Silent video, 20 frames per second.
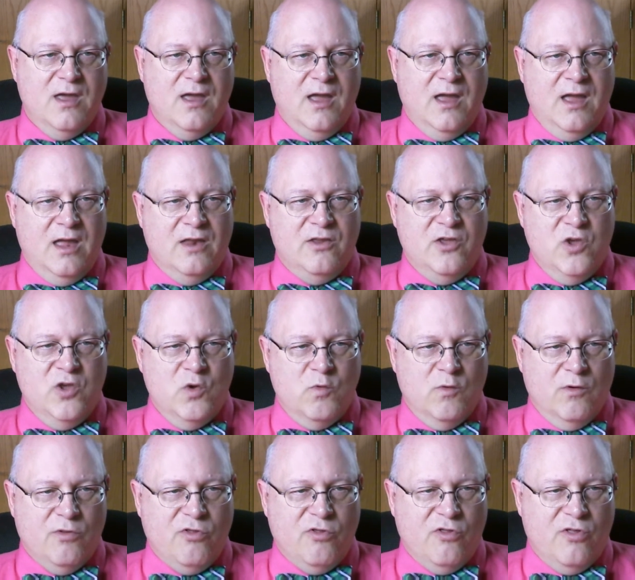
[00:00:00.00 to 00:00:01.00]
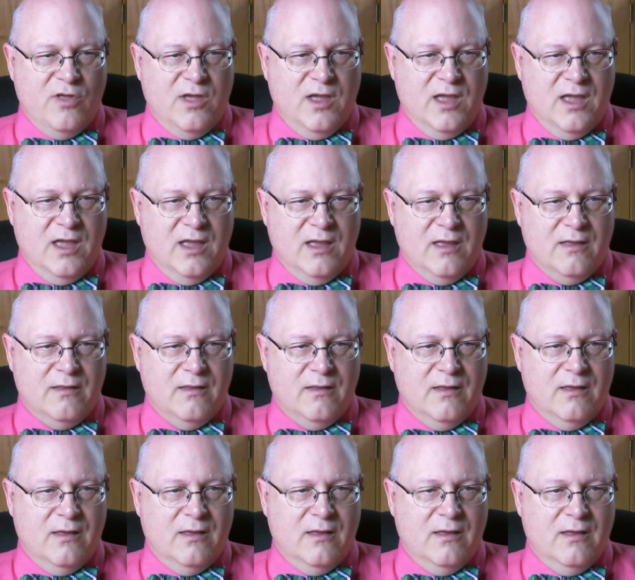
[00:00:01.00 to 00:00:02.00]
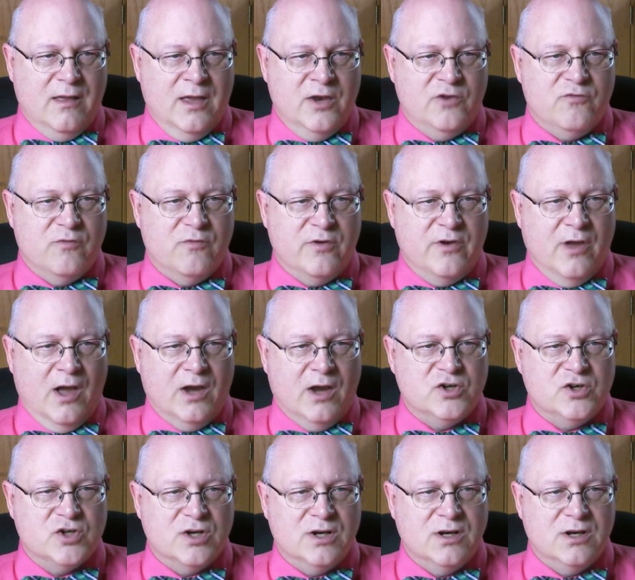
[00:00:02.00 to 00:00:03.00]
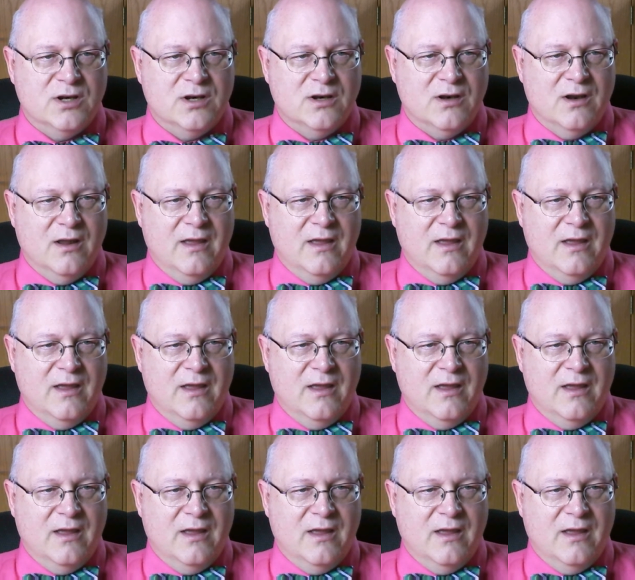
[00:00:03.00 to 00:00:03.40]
and you will see introduction